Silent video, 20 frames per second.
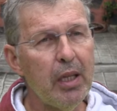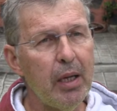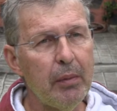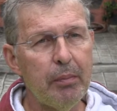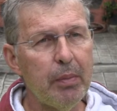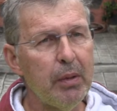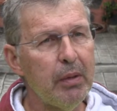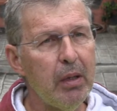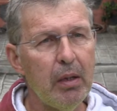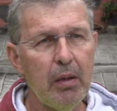that
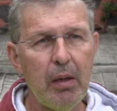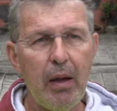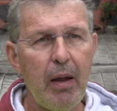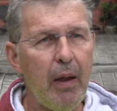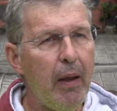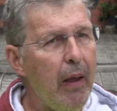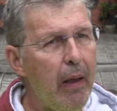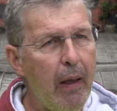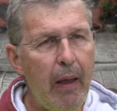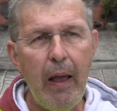
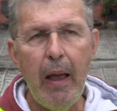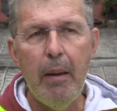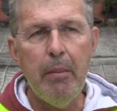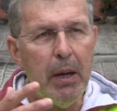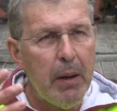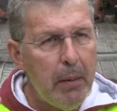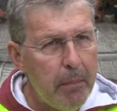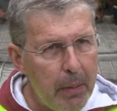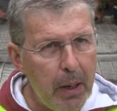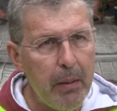
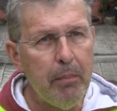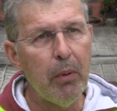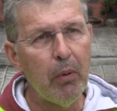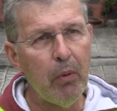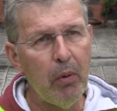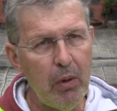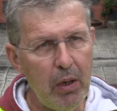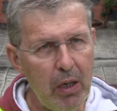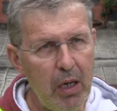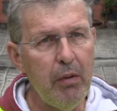every
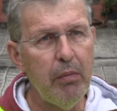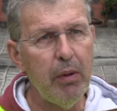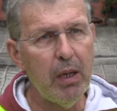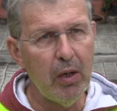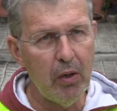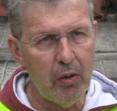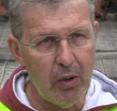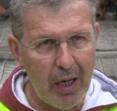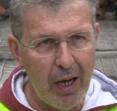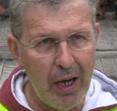people living
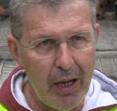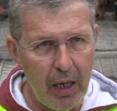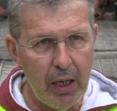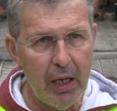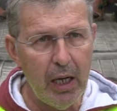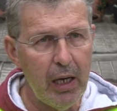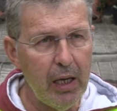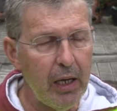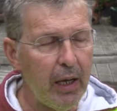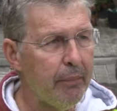in
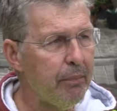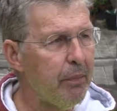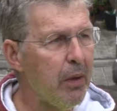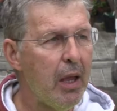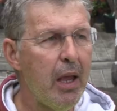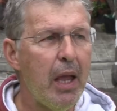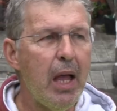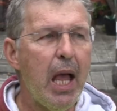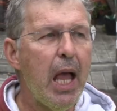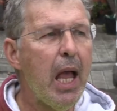Canary Island,
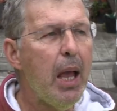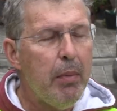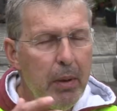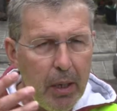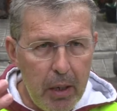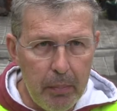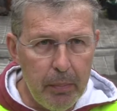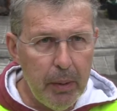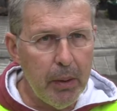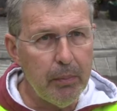
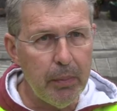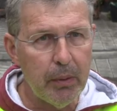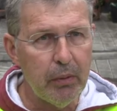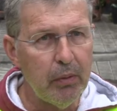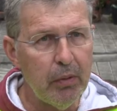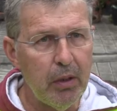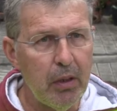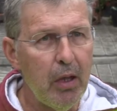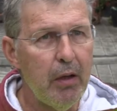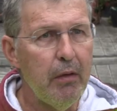every people
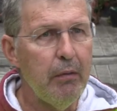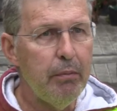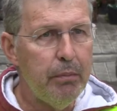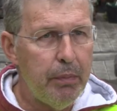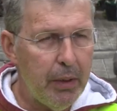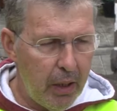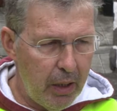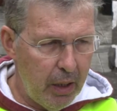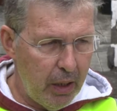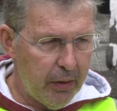
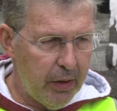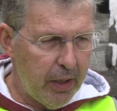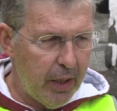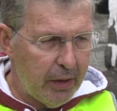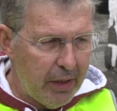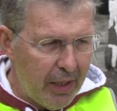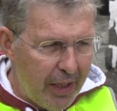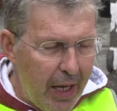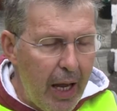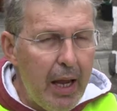uh,
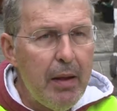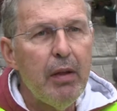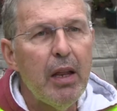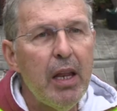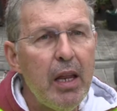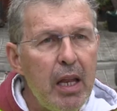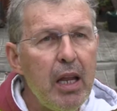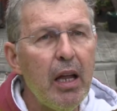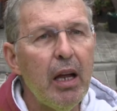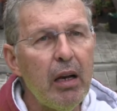that came
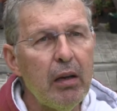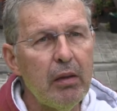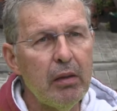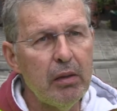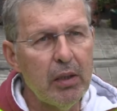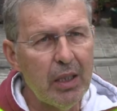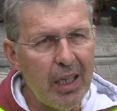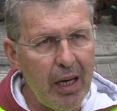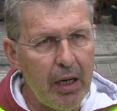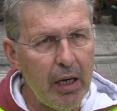here,
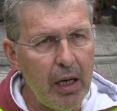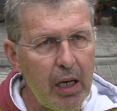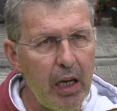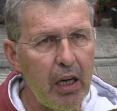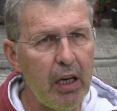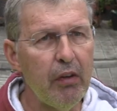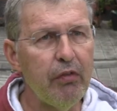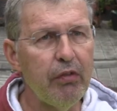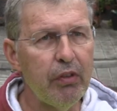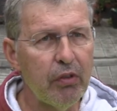Canary
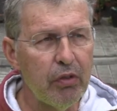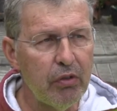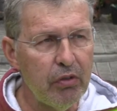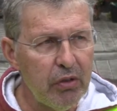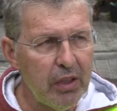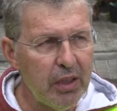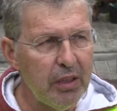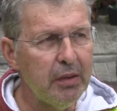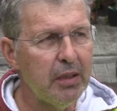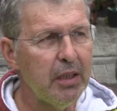Island for
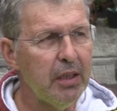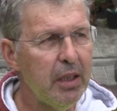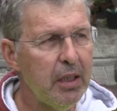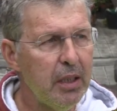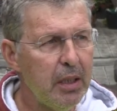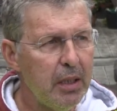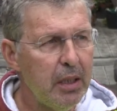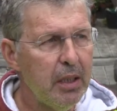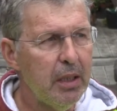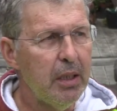tourists,
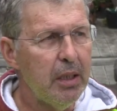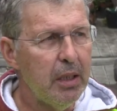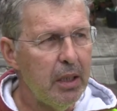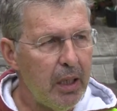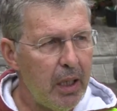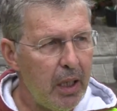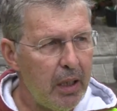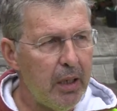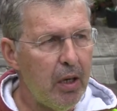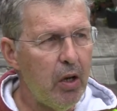
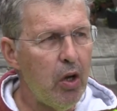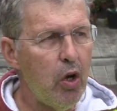uh,